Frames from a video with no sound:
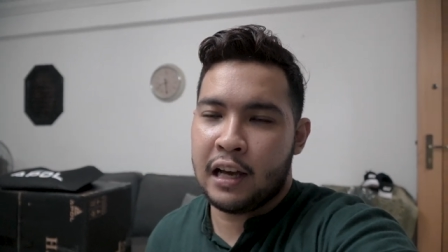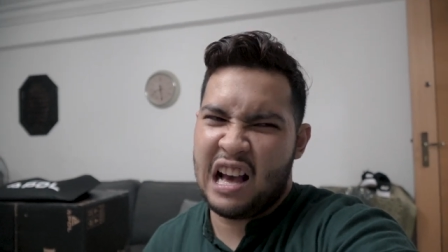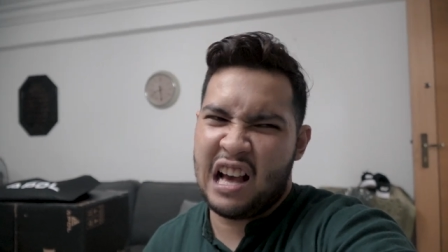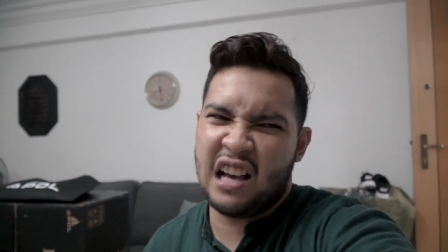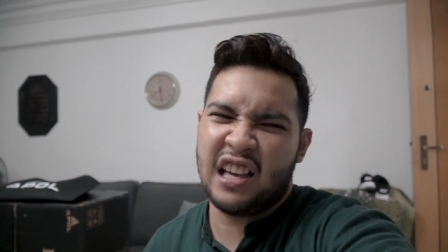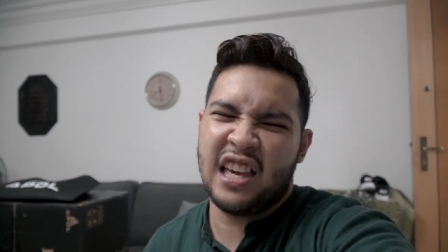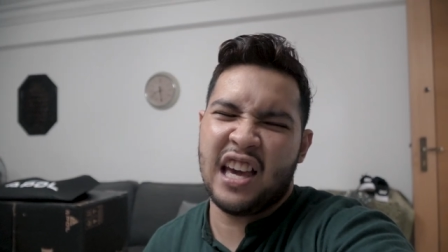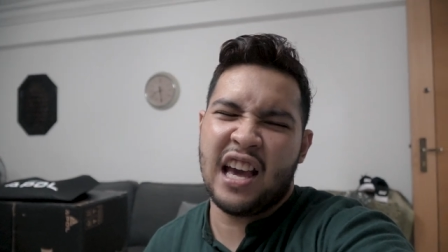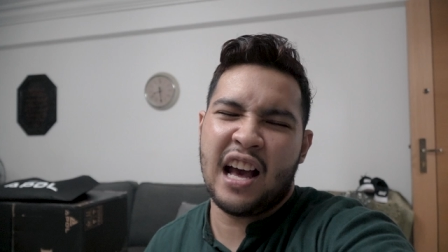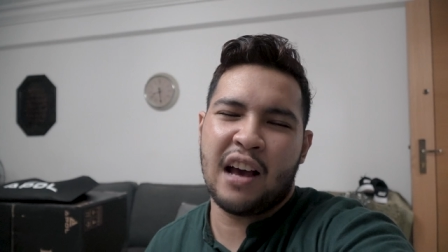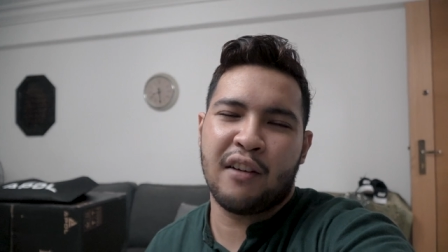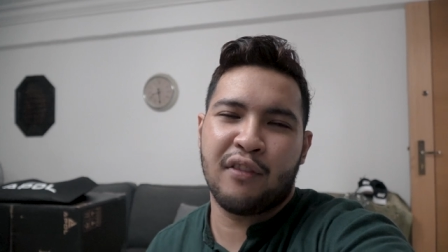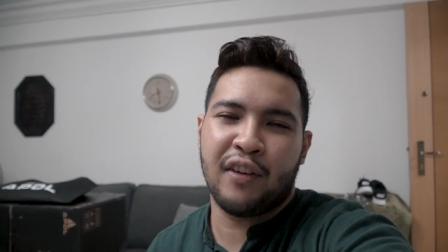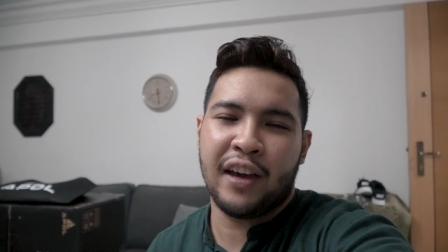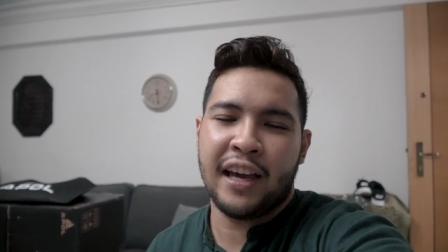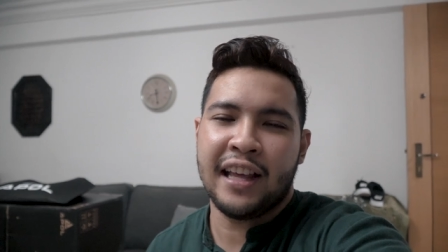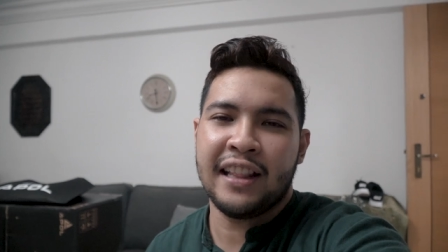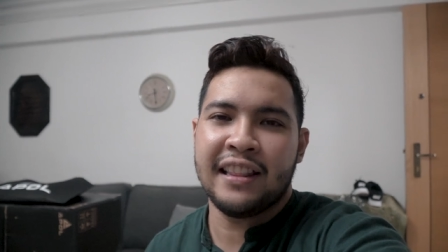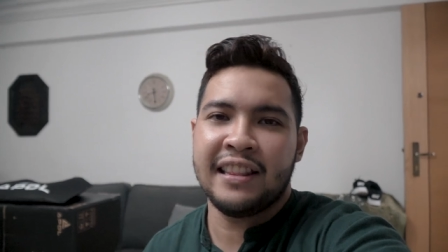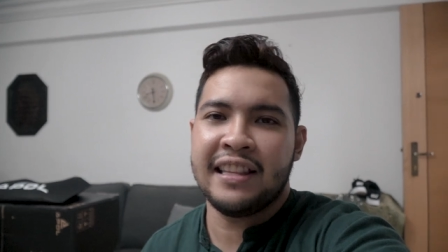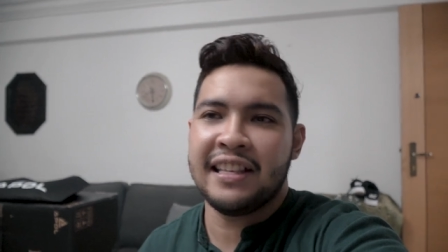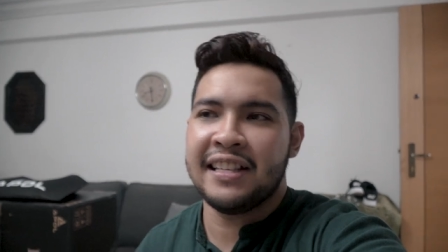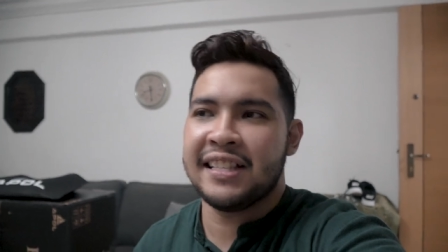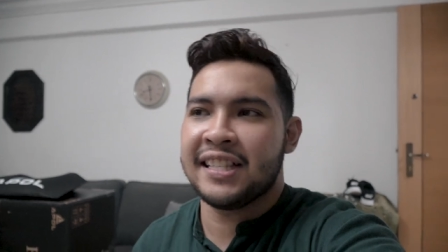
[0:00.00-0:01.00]
Okay, I've
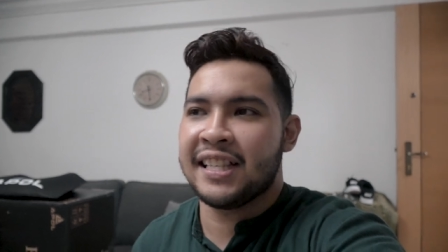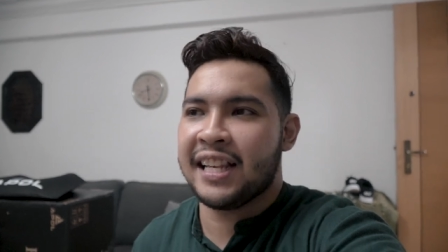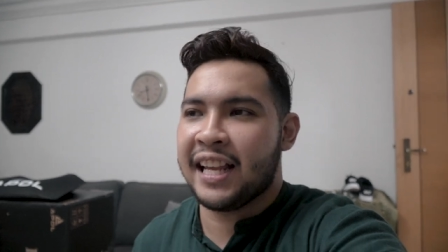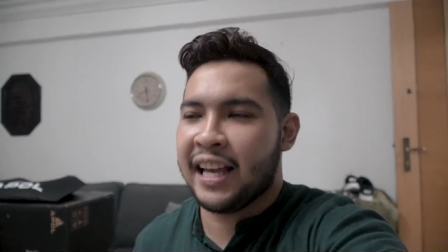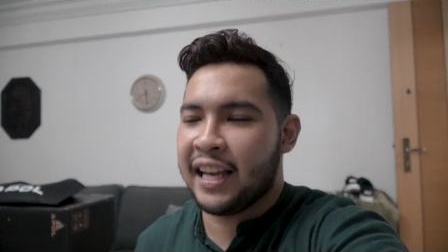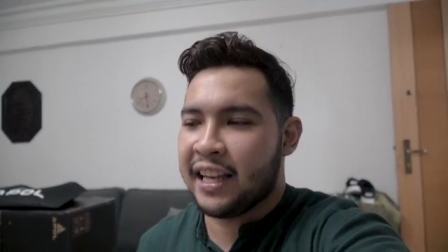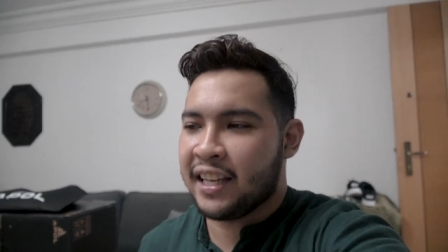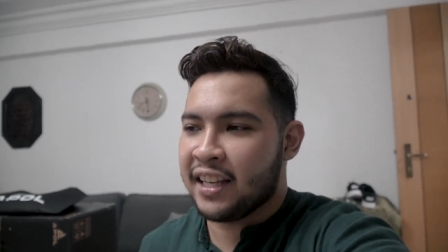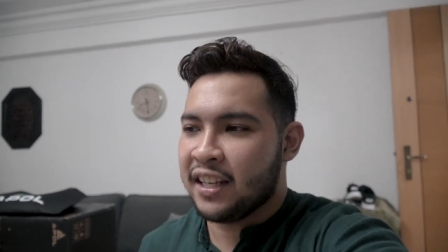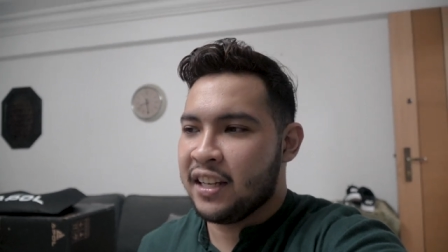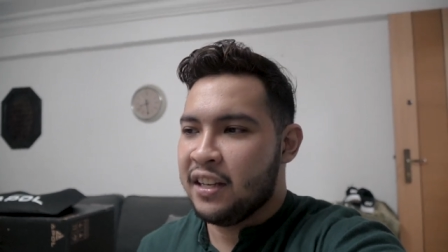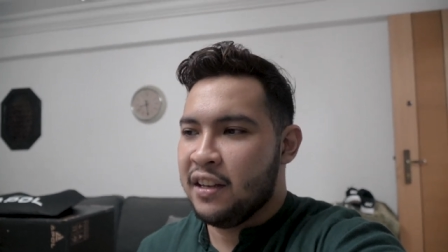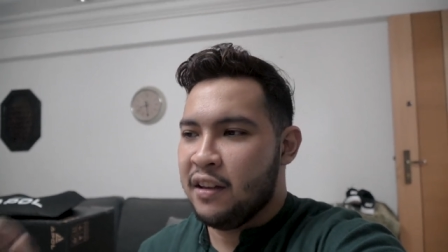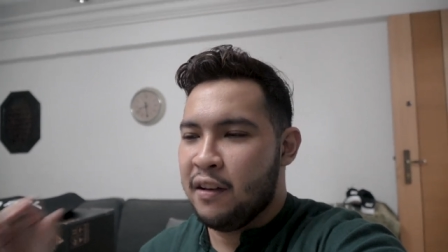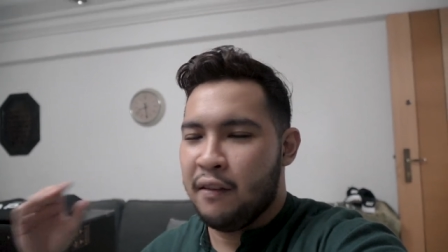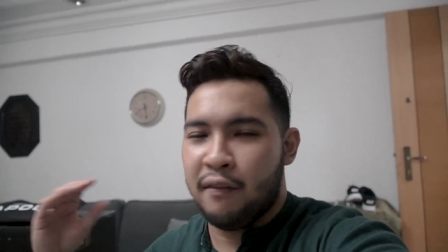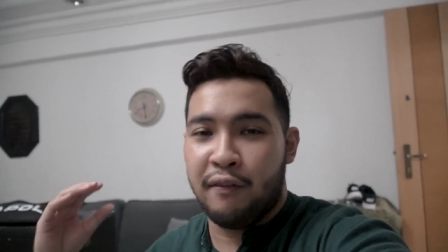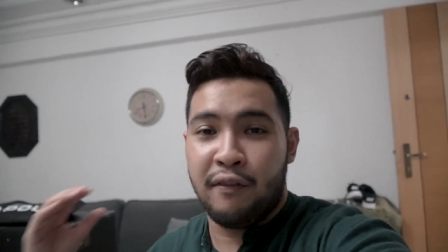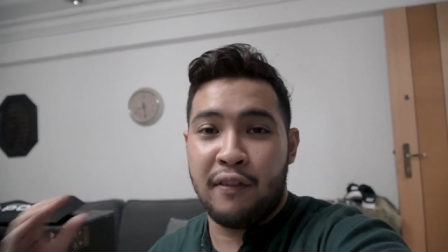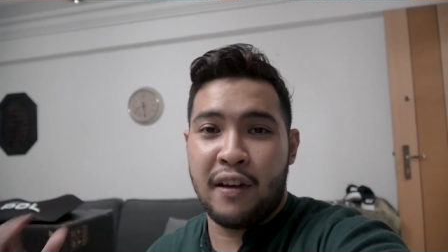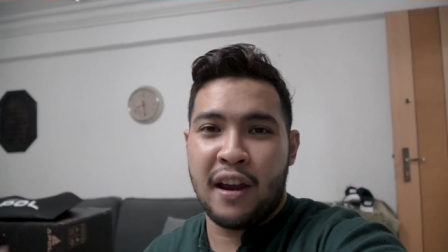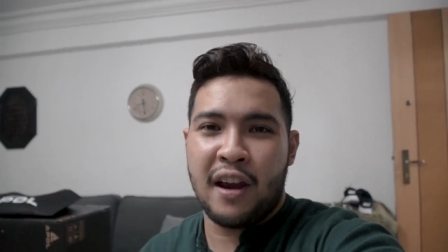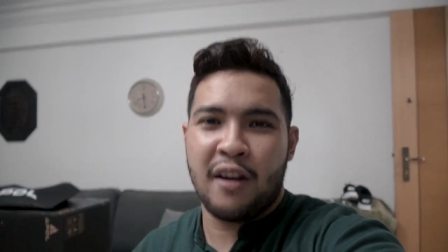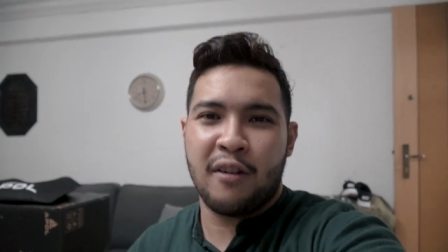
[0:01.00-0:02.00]
had this like
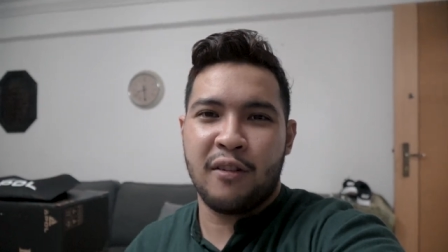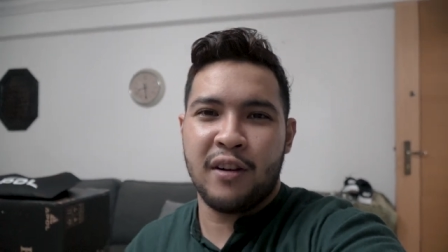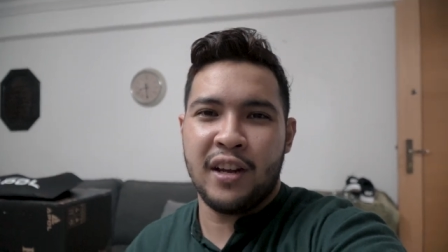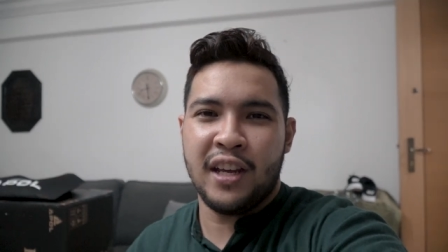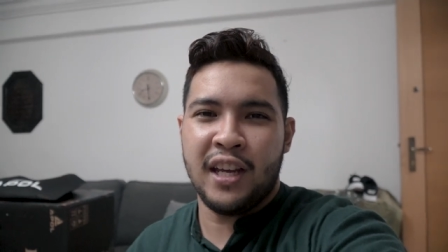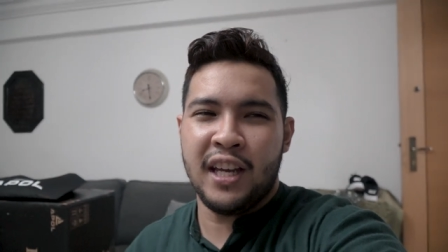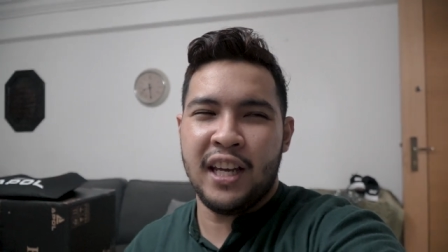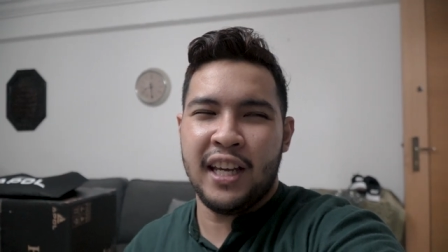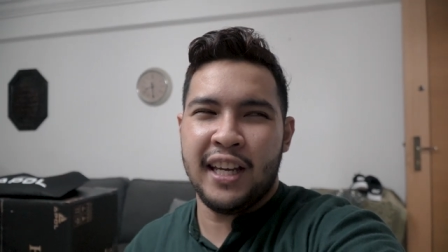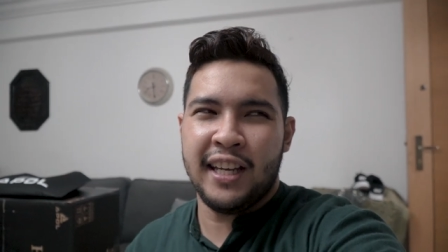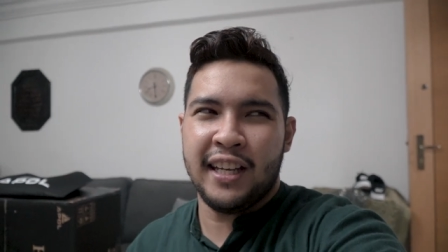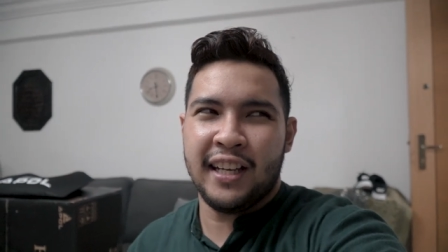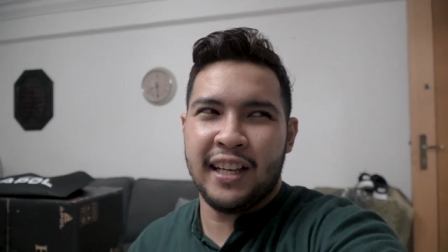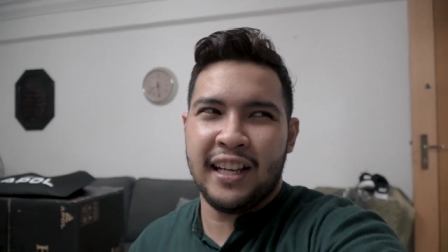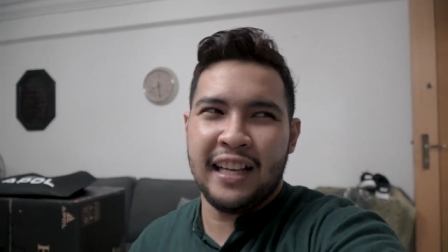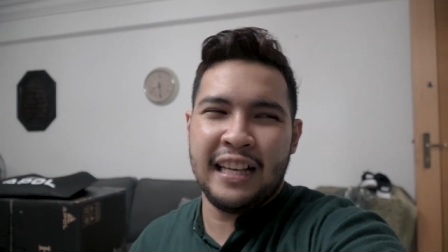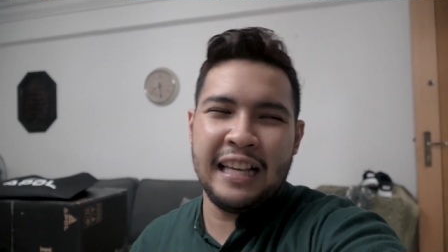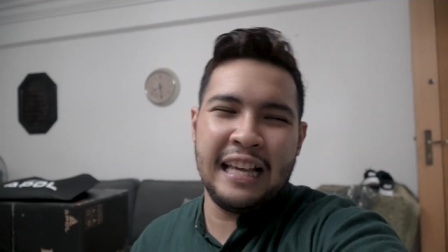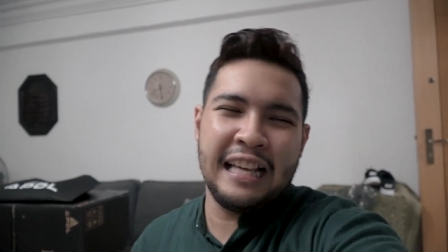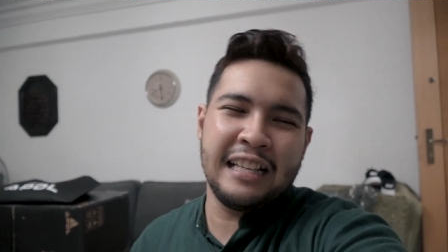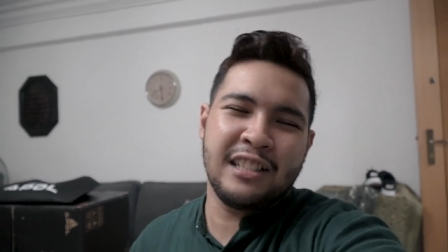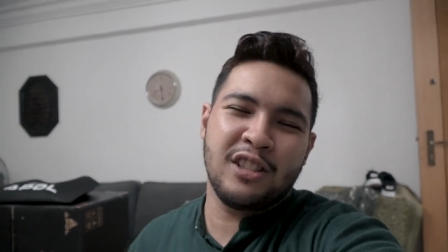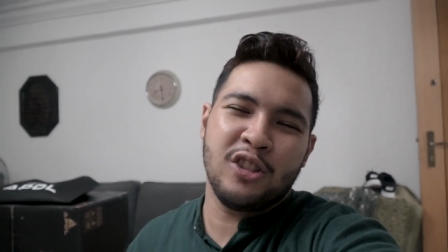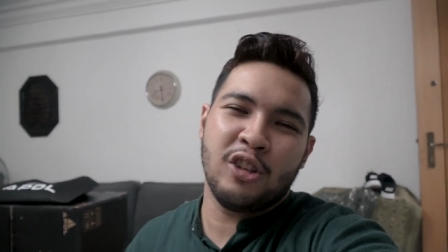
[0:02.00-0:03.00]

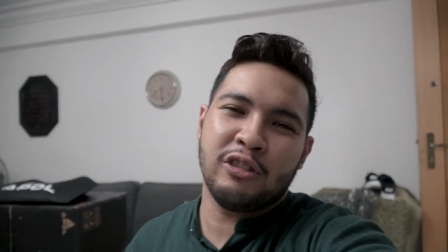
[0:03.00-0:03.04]
it's